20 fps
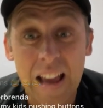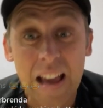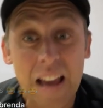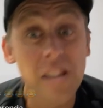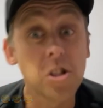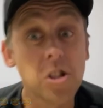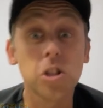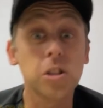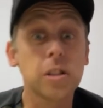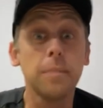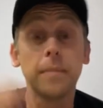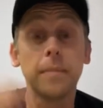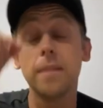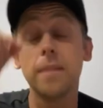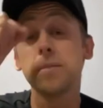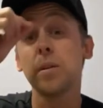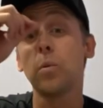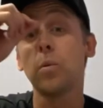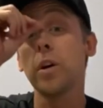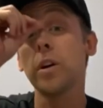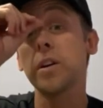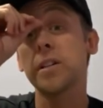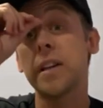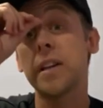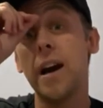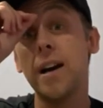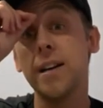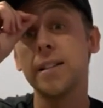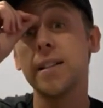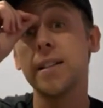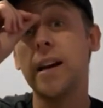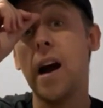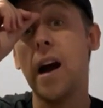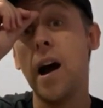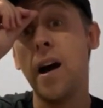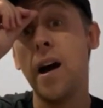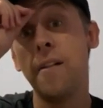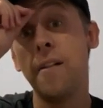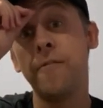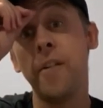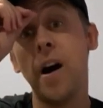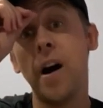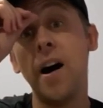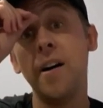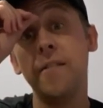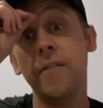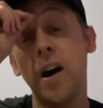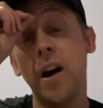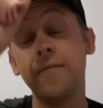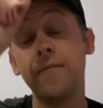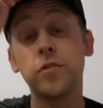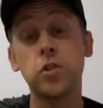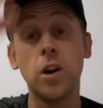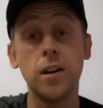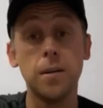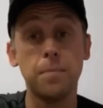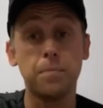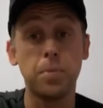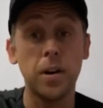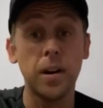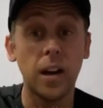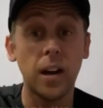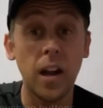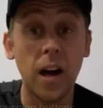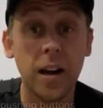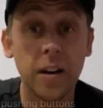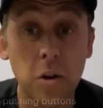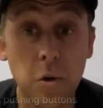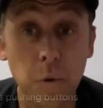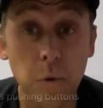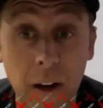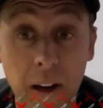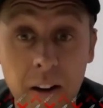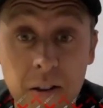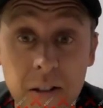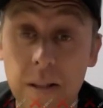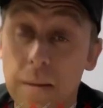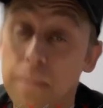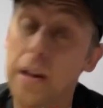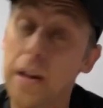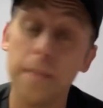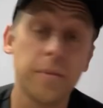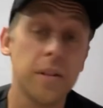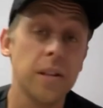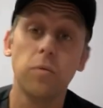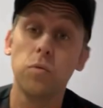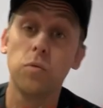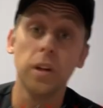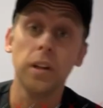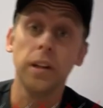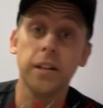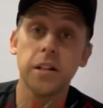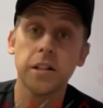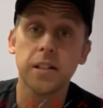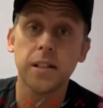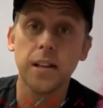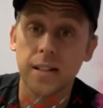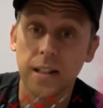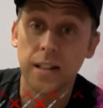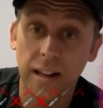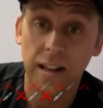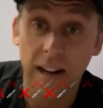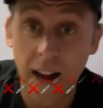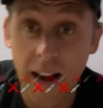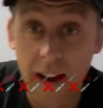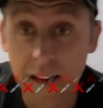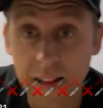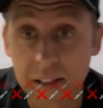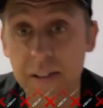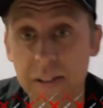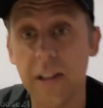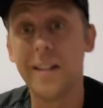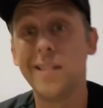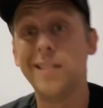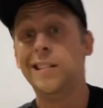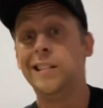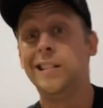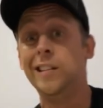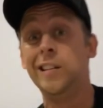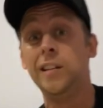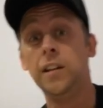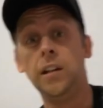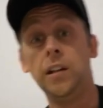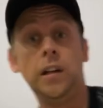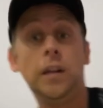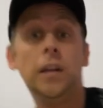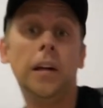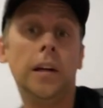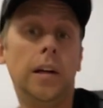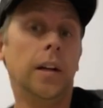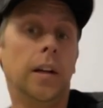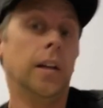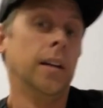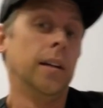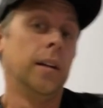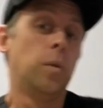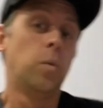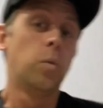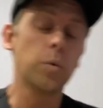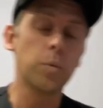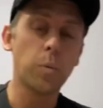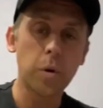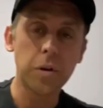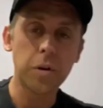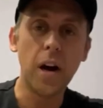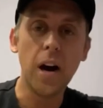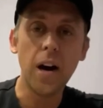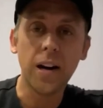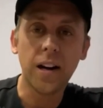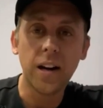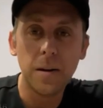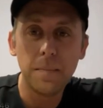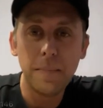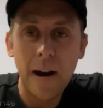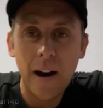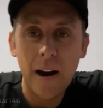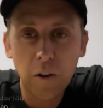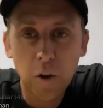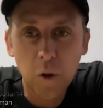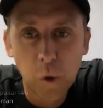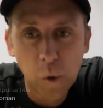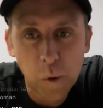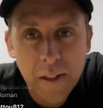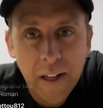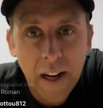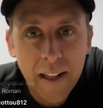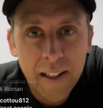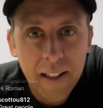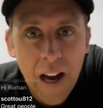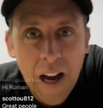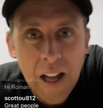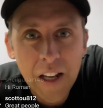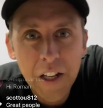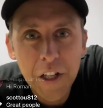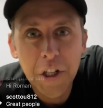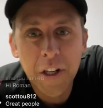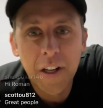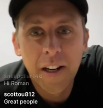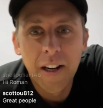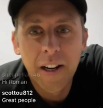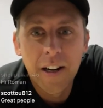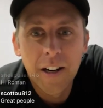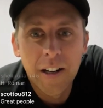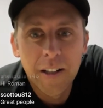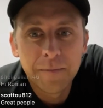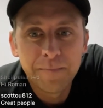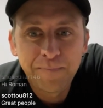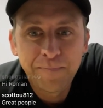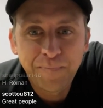It's just sometimes it works, guys. Like I've tried to bring a lot of you in here. Sometimes it really just doesn't connect. So we're talking about cool technology here,